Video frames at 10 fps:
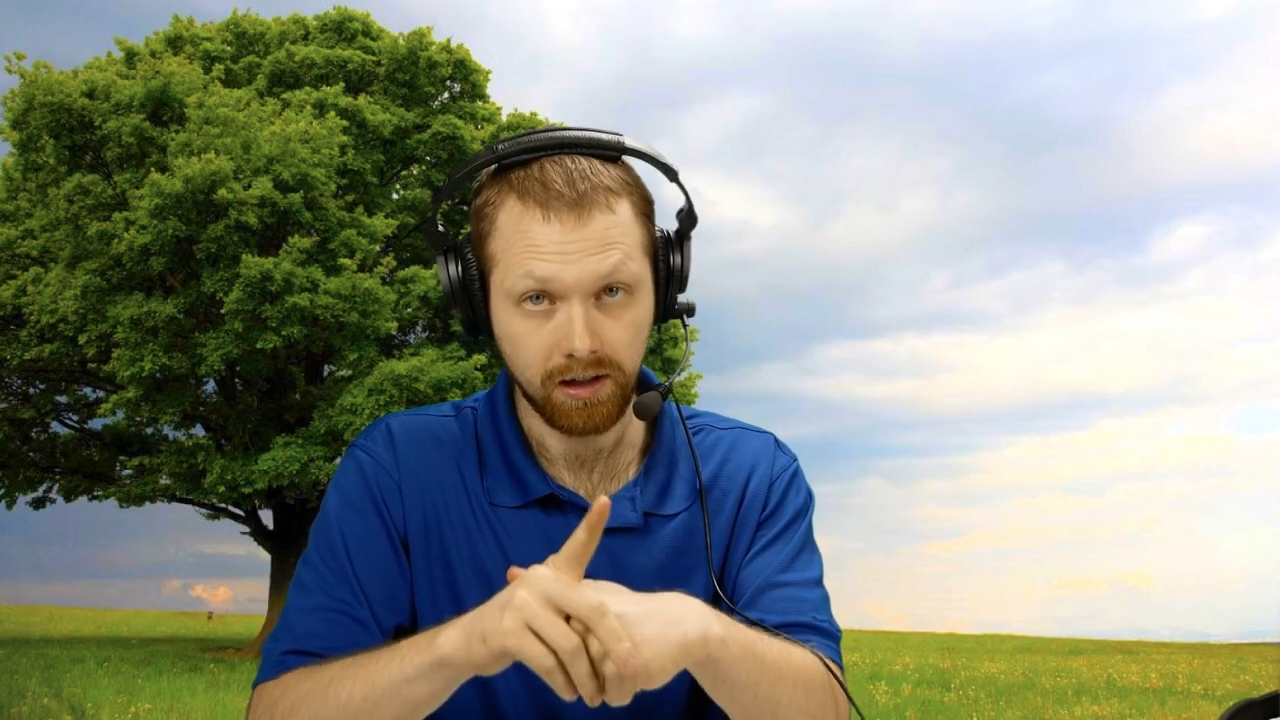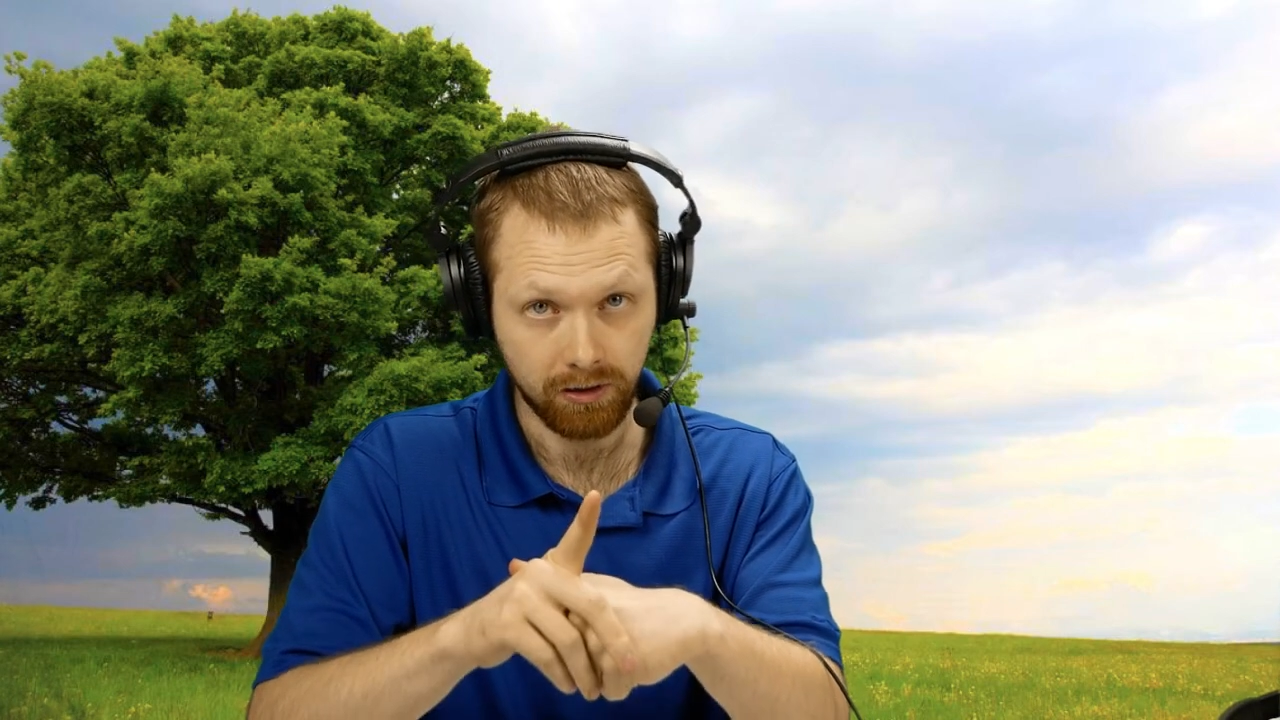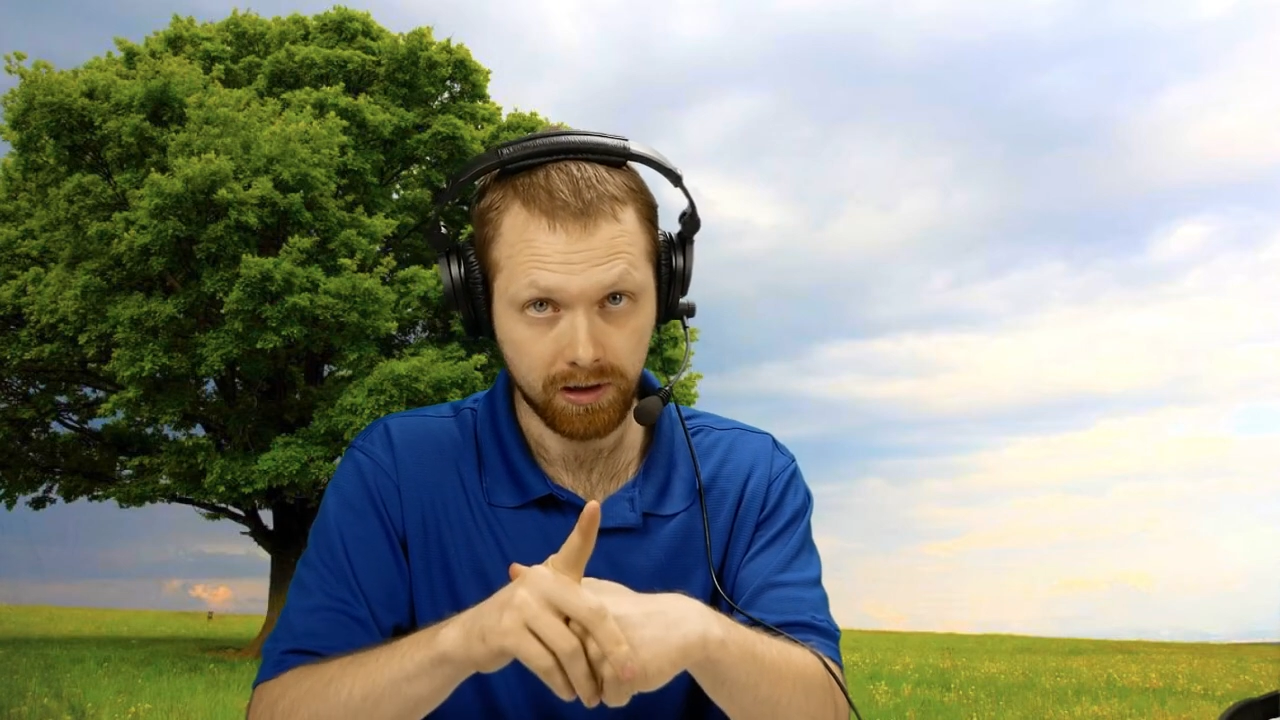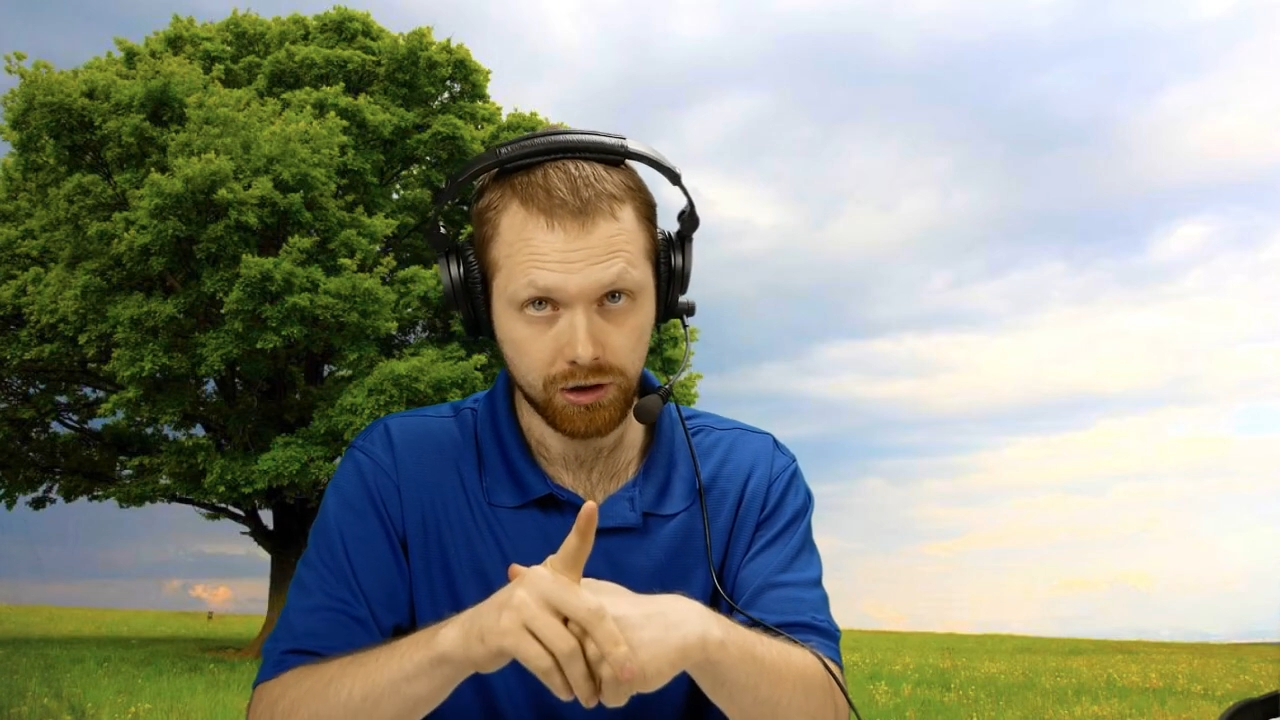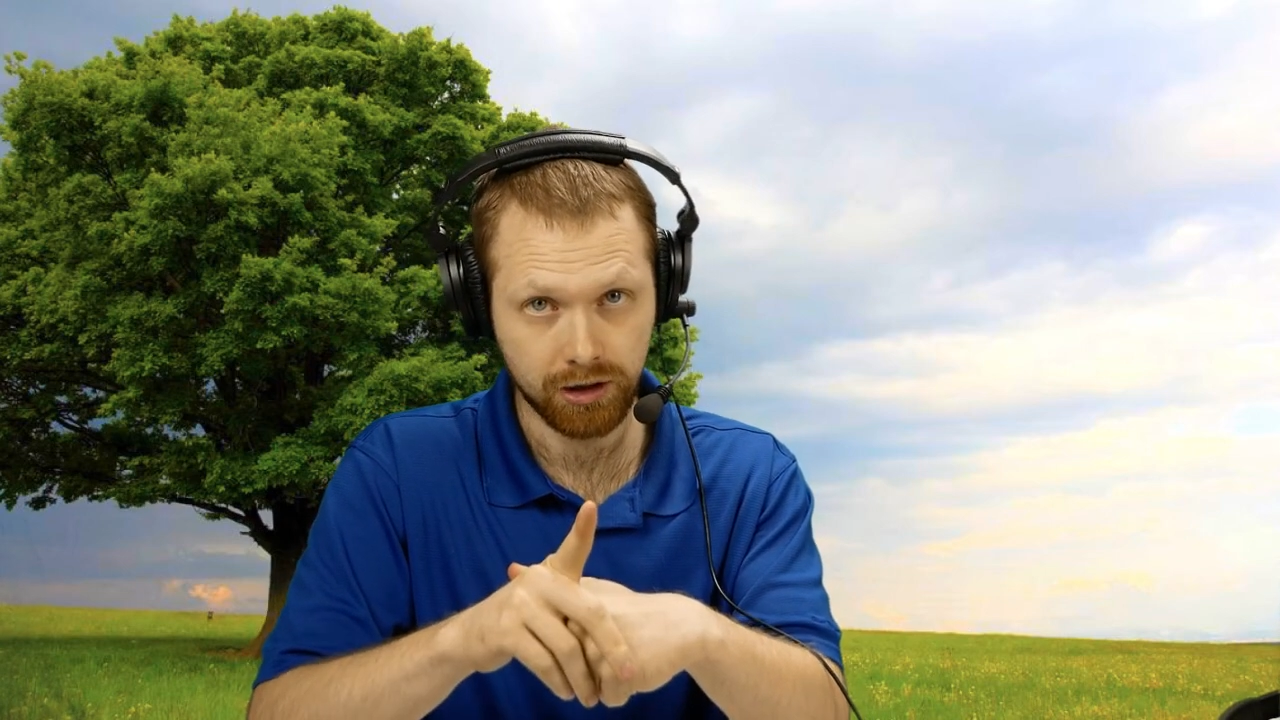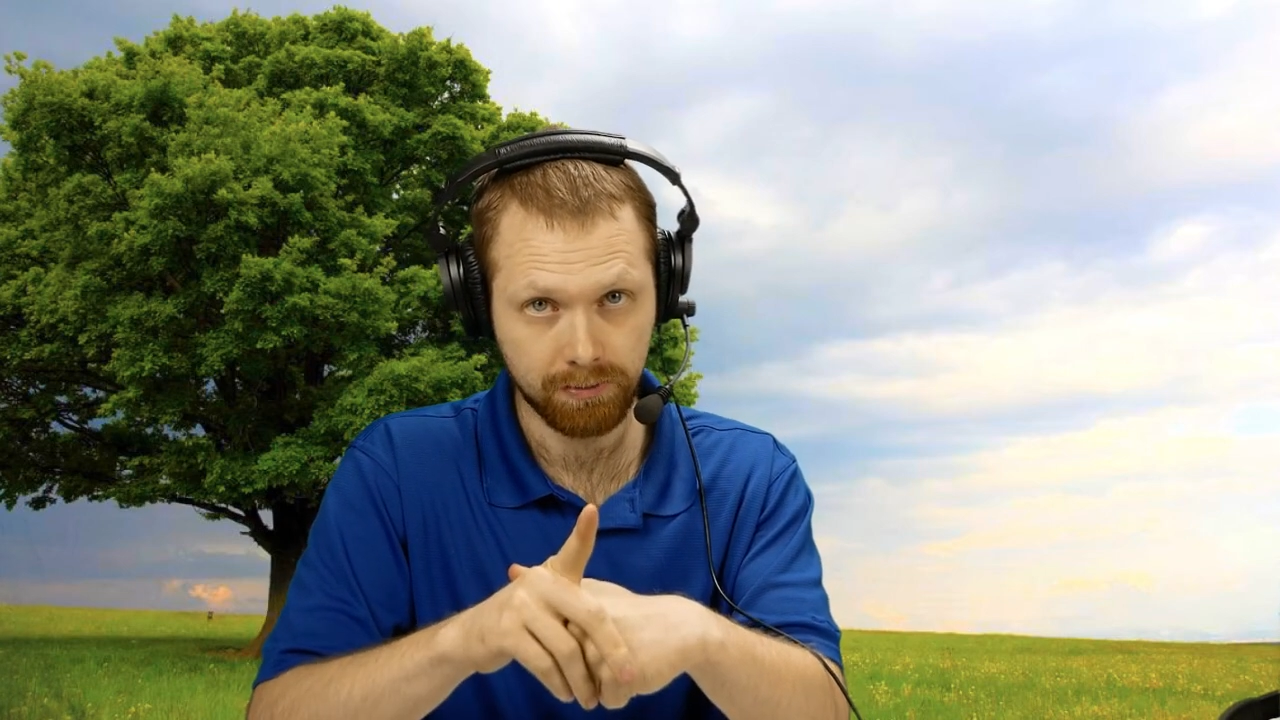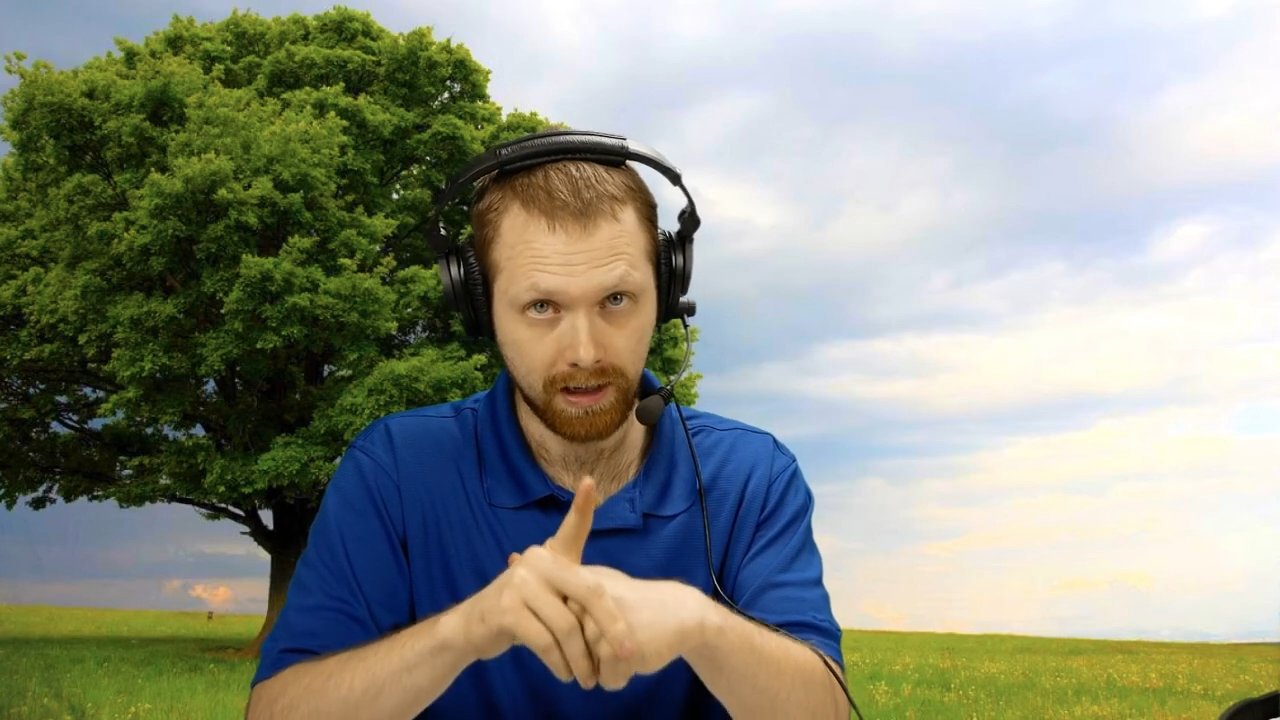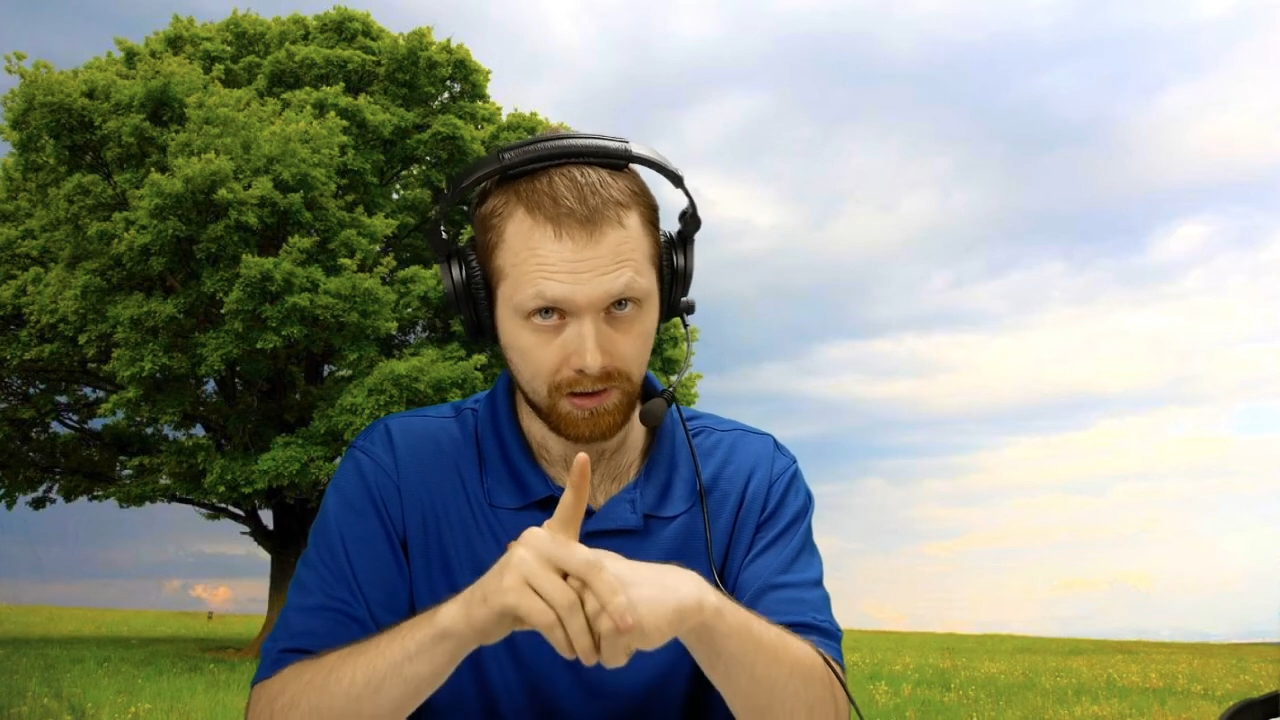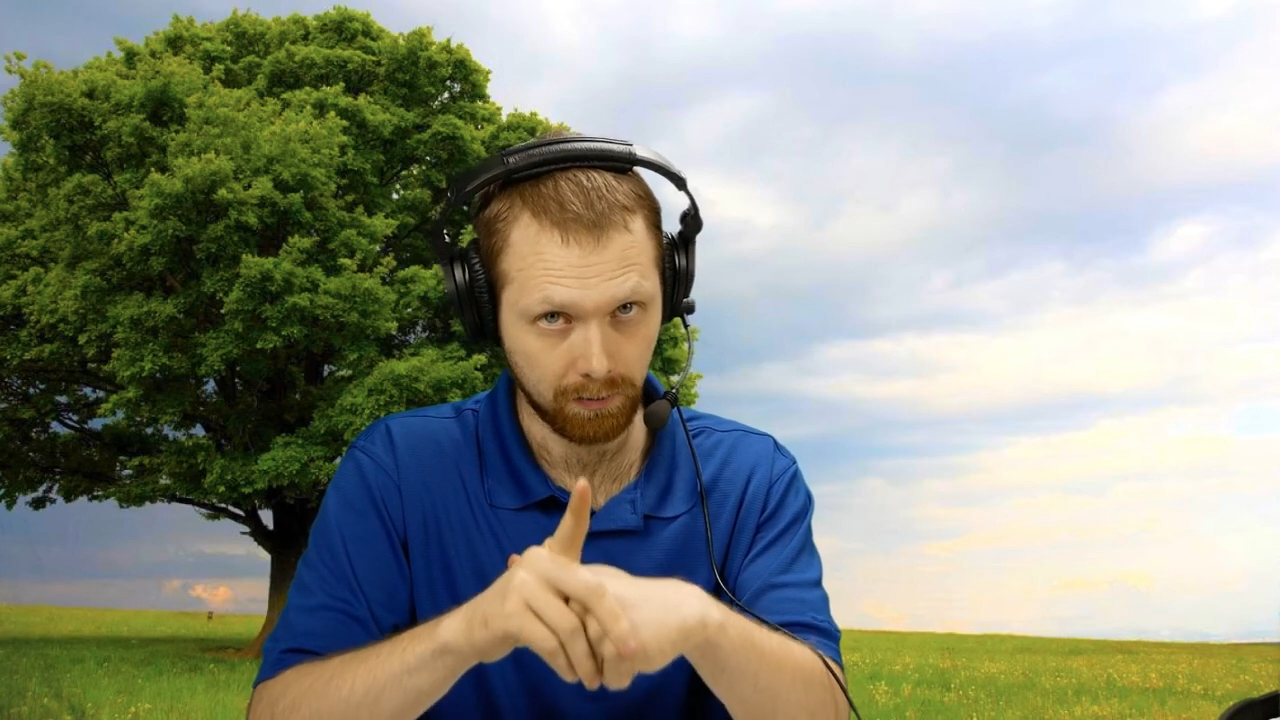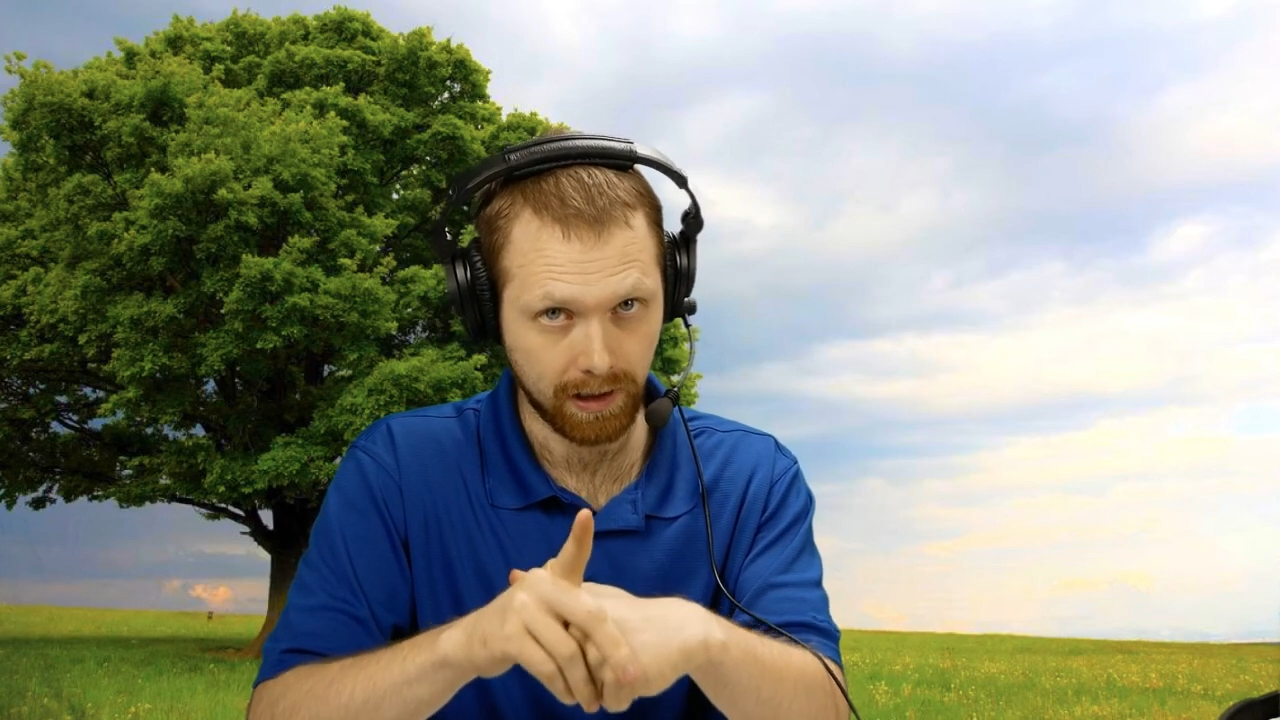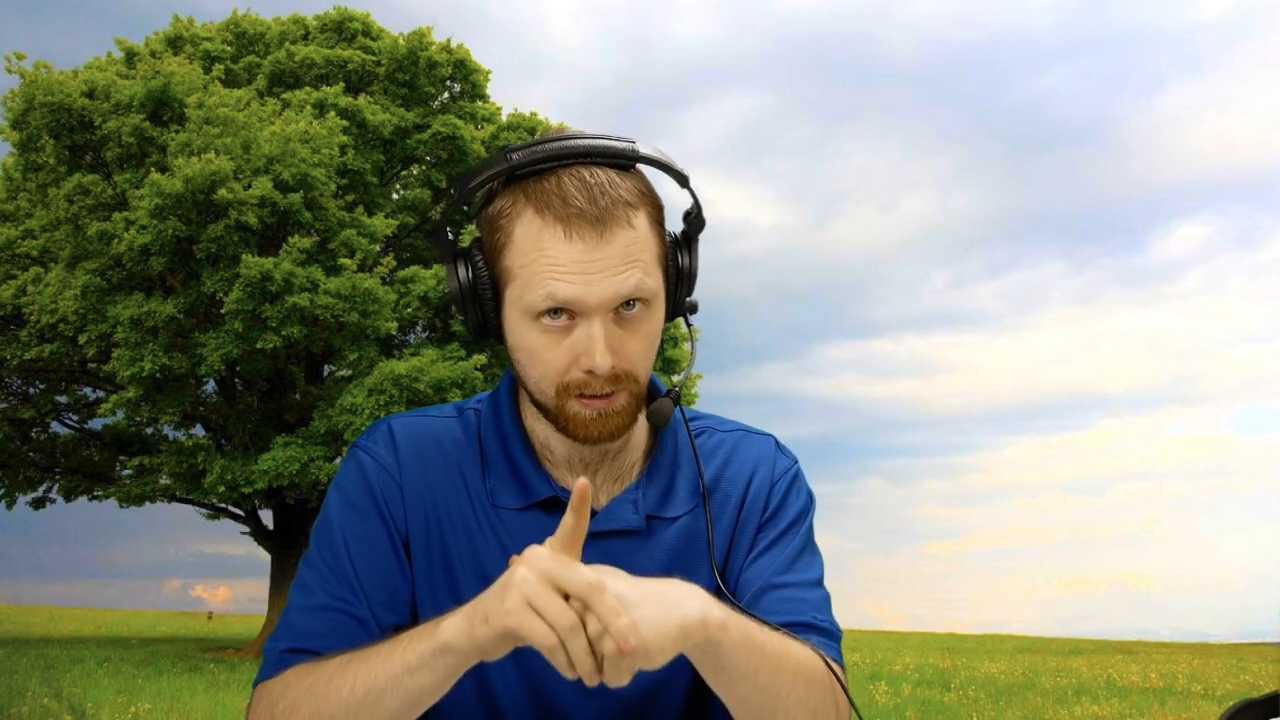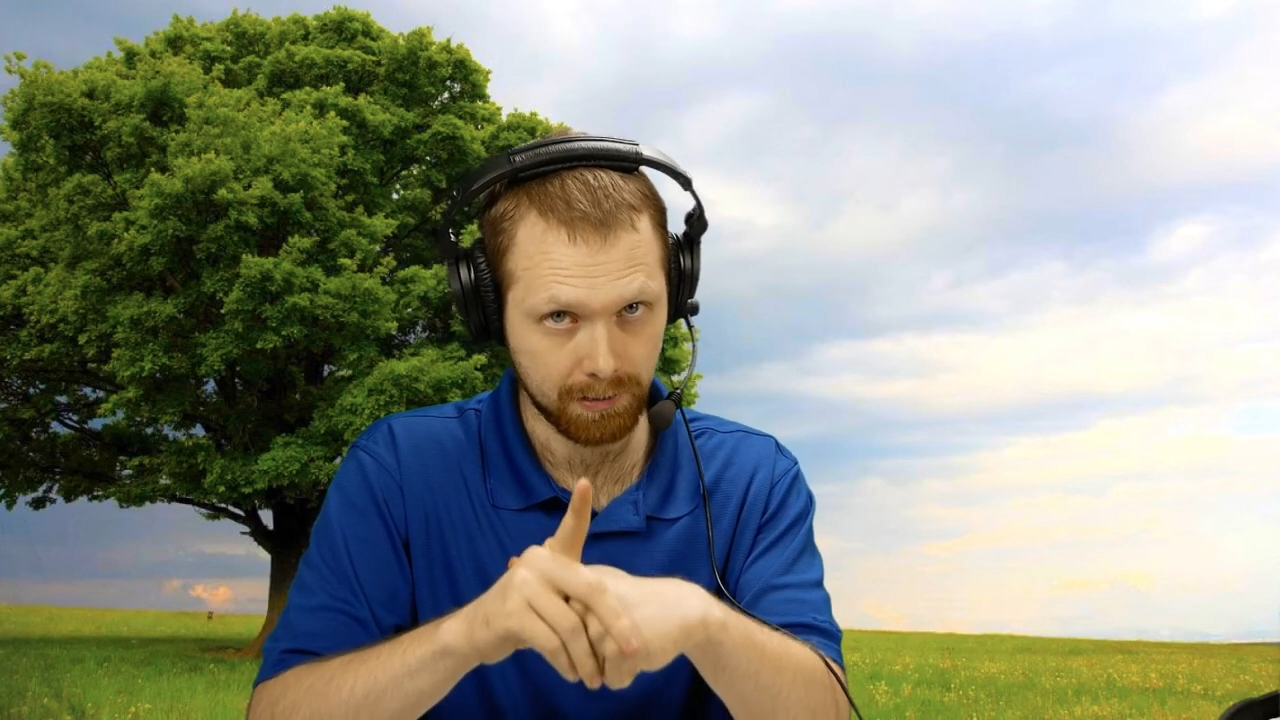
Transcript: a Christian, by the way,